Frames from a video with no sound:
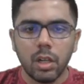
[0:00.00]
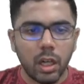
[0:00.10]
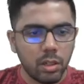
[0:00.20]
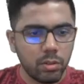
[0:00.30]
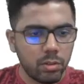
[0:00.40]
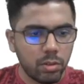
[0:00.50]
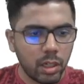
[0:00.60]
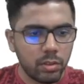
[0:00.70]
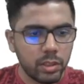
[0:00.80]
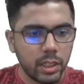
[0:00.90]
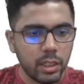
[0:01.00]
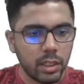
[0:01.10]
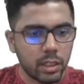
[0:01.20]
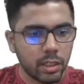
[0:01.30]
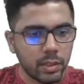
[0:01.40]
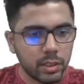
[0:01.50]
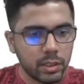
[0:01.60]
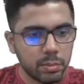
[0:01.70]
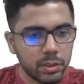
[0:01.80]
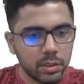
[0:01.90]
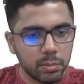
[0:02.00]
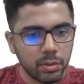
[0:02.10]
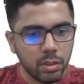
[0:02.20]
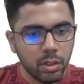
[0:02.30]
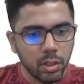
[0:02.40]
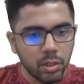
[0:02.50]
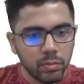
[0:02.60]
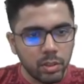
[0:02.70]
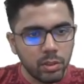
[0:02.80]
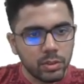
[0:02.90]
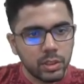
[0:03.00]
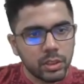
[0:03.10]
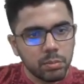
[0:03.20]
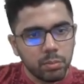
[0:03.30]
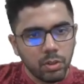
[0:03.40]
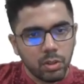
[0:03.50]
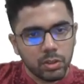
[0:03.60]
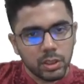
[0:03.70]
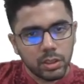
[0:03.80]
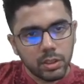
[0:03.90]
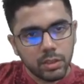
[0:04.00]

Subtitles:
How did I arrive at this principle? We'll use the simple logic